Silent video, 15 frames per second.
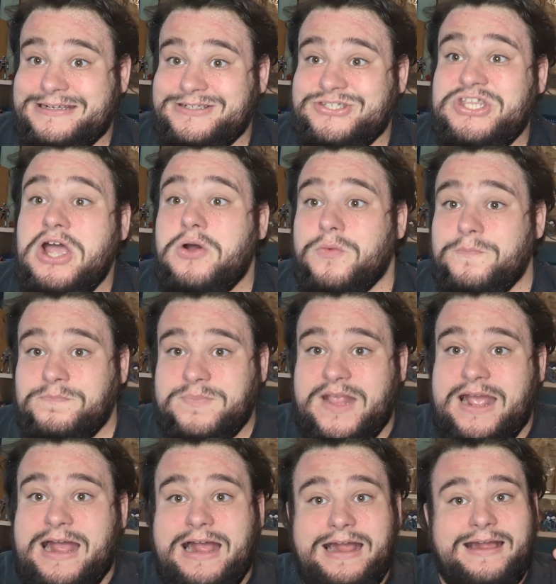So
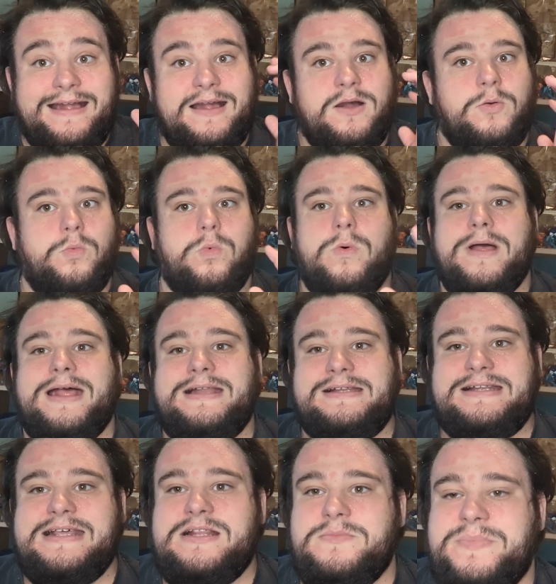a
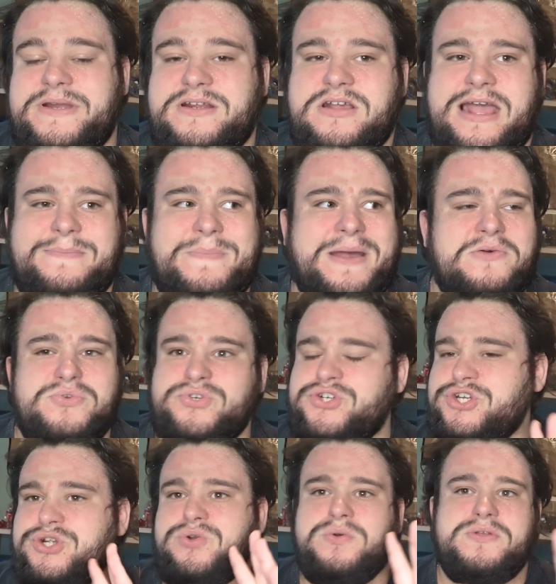little bit about
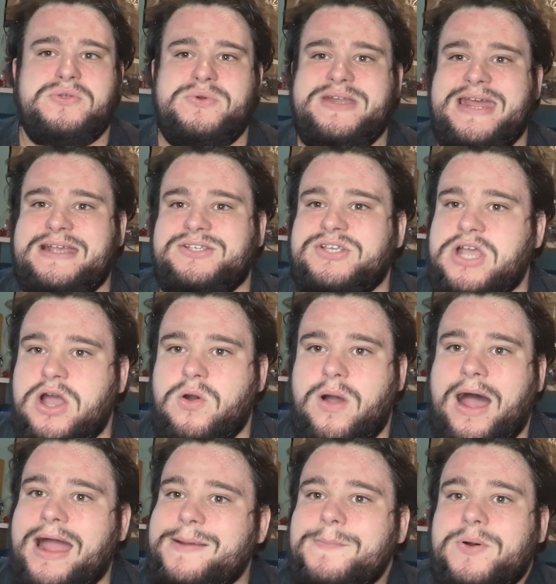two or three days
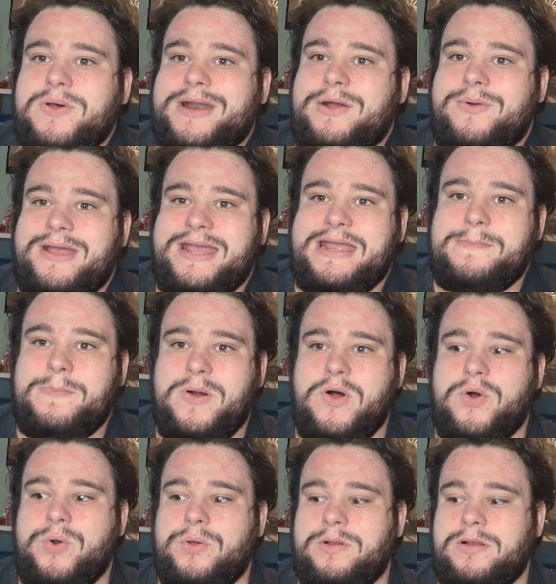ago, I put out a
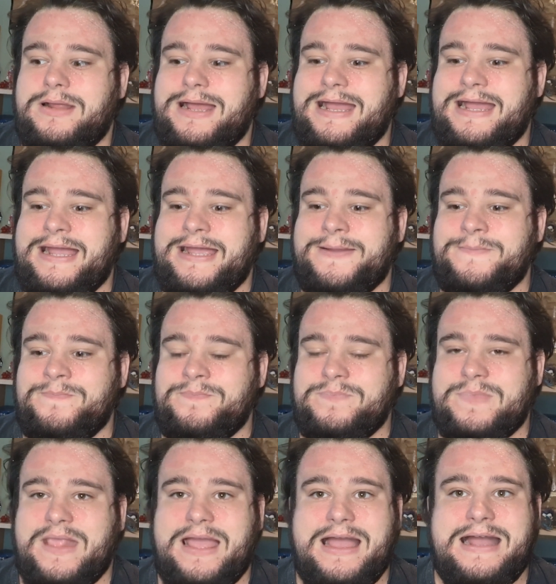poll
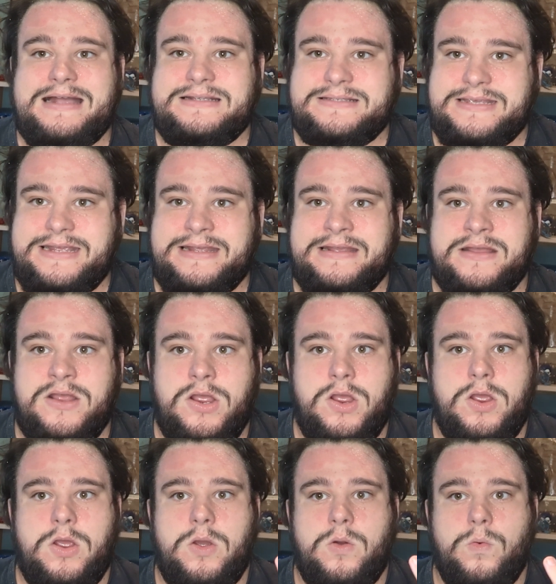um, asking
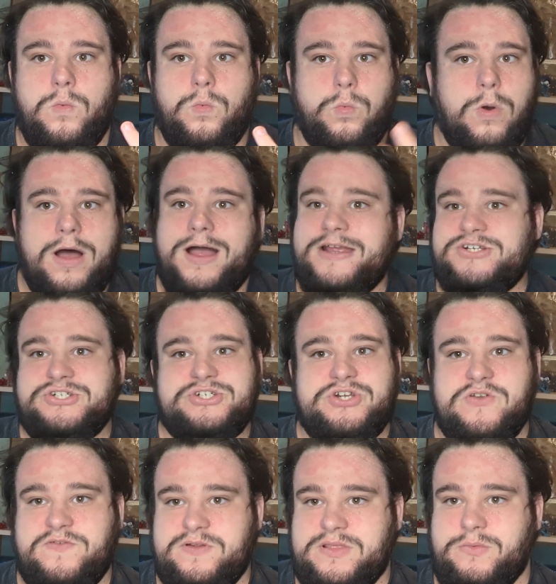what I should
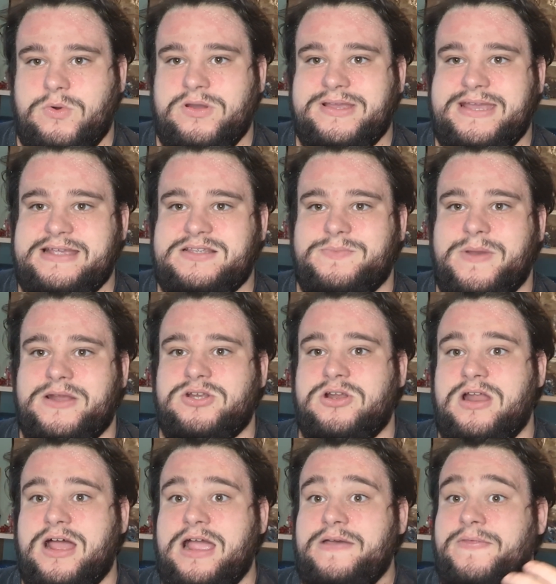do for the 1K
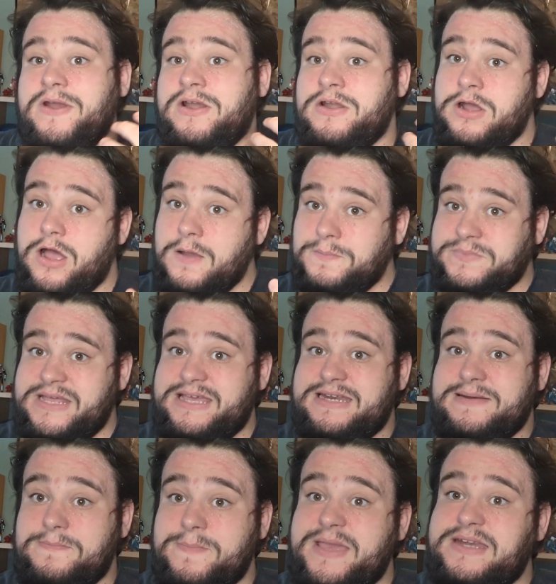special, either an
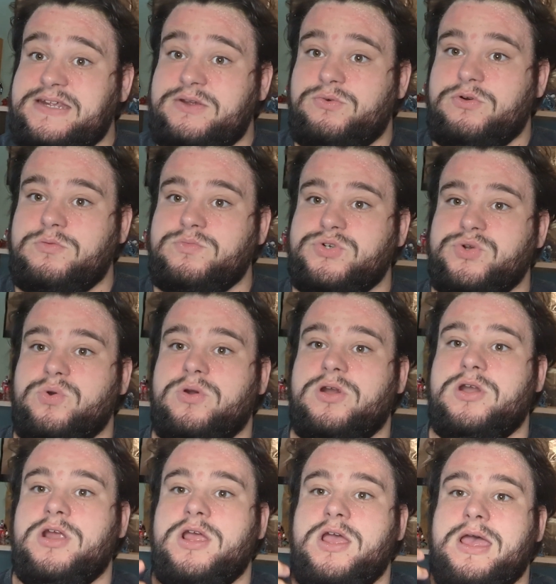updated media room
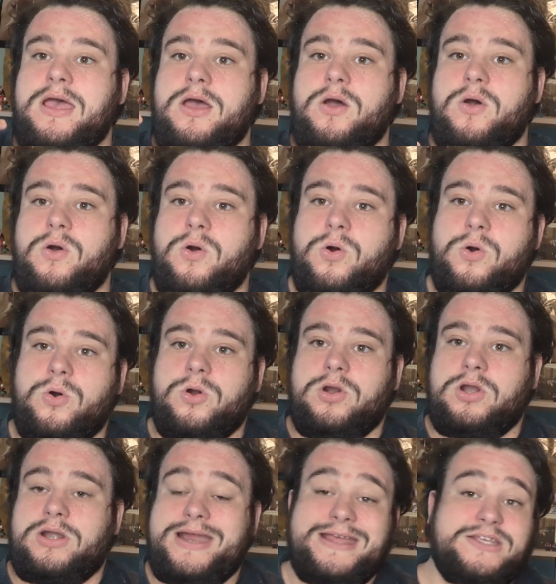tour
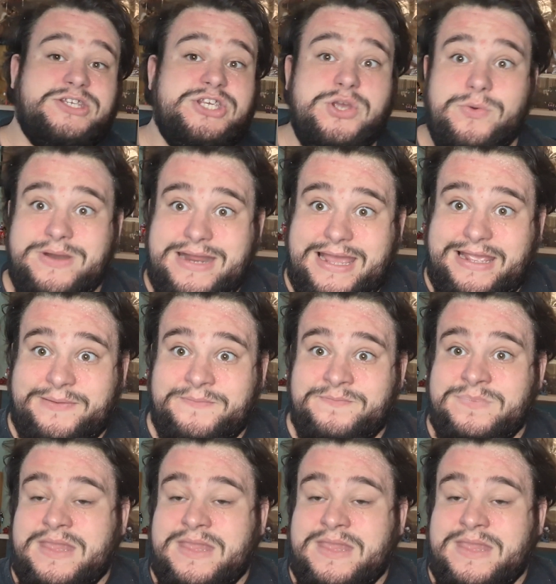or a Q&A.